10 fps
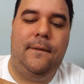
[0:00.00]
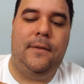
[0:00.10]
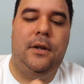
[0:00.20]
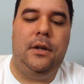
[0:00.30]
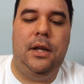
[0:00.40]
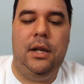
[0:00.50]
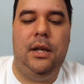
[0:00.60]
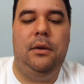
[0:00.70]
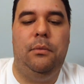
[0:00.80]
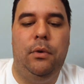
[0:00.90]
Start kneading
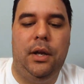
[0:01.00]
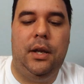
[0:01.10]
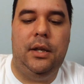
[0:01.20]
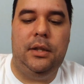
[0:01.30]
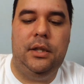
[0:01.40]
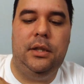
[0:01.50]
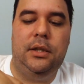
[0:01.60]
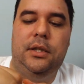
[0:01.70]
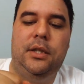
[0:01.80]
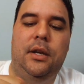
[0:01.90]
it and working it into
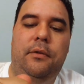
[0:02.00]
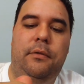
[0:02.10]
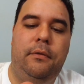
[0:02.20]
itself,